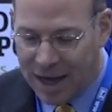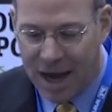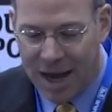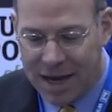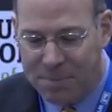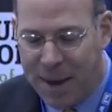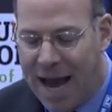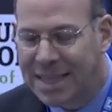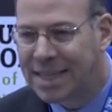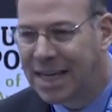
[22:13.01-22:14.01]

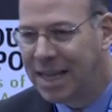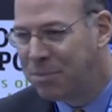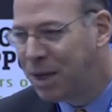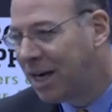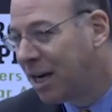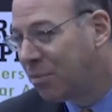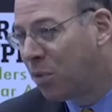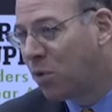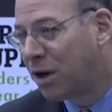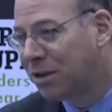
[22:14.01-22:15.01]
Capacity limited
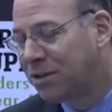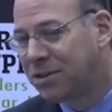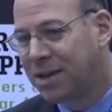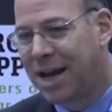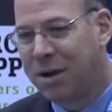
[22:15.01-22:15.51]
airports,